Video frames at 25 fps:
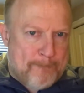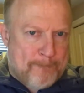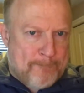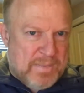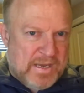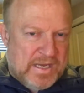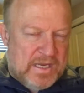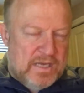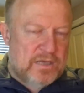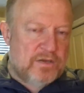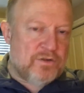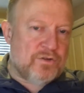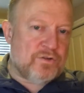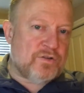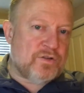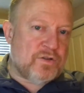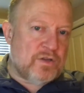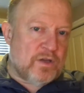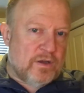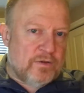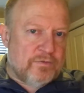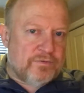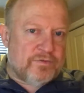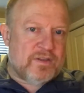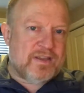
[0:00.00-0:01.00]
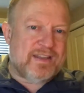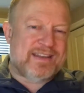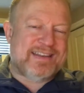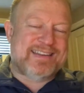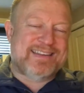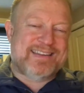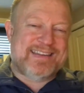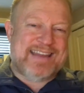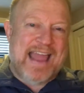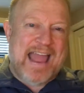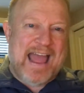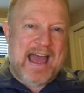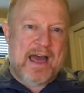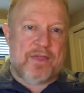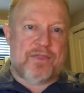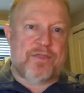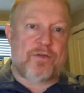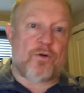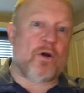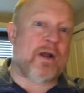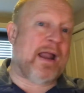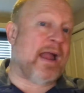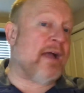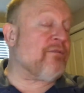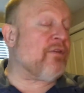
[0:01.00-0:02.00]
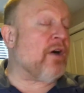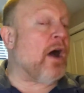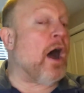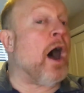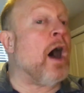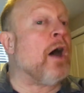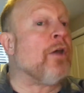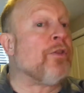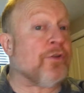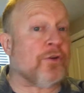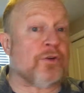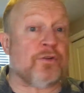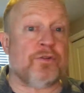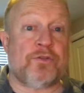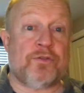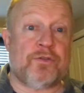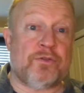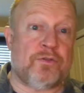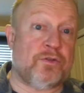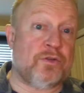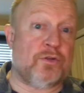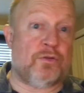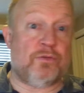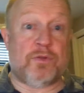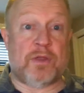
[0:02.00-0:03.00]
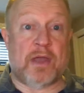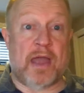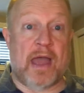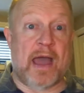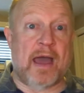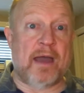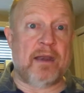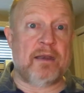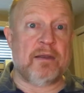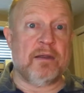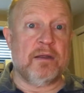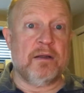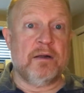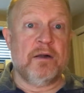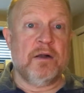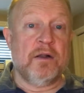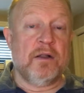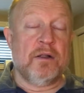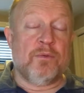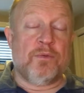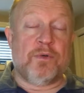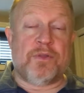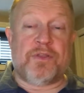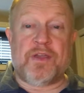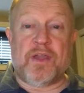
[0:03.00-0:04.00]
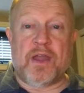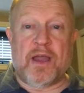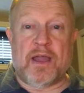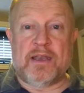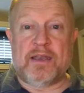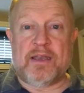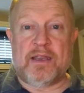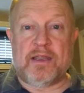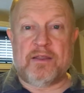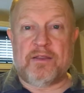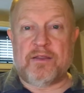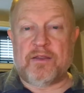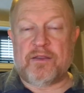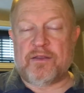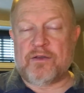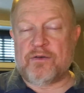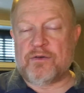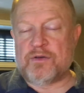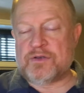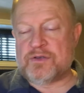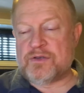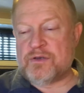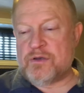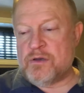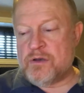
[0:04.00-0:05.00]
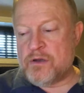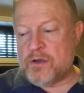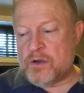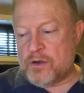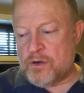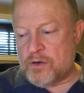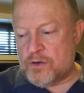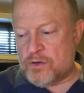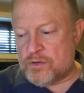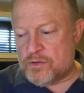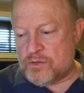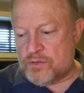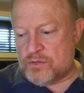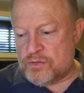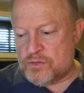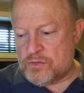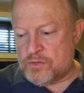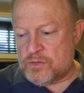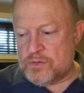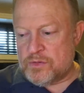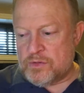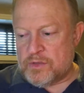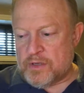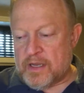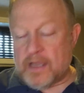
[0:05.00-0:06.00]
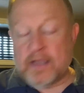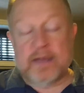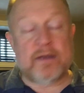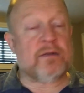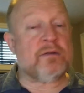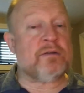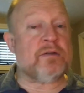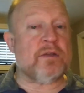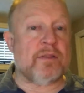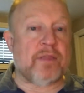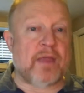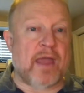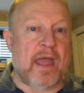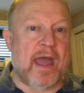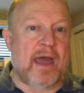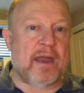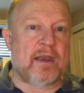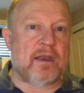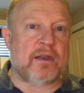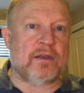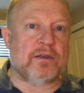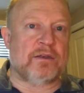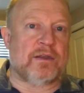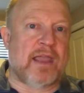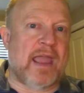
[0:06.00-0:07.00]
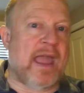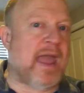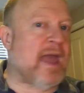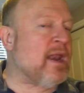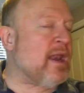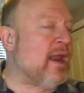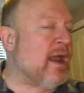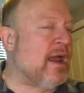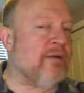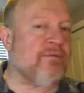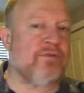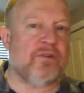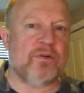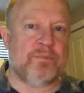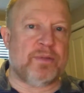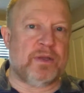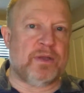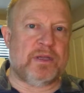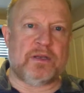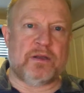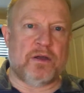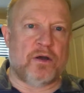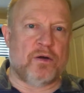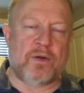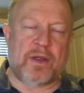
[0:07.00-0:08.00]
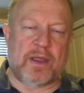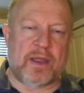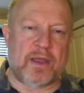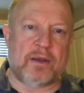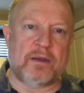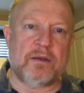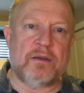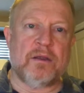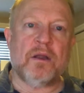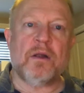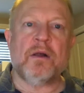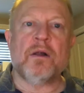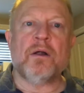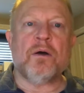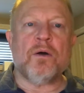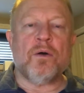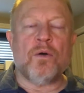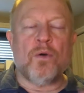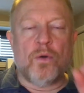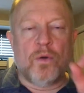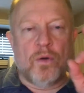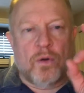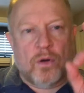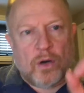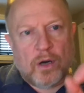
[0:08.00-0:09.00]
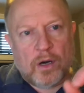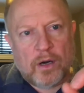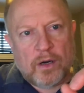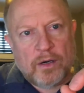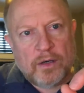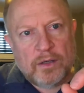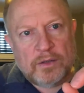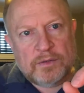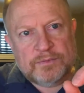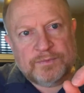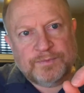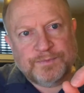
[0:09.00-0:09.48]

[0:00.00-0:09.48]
beat yourself to death or have others do that with the idea that there is no end to that and can ever be no end, or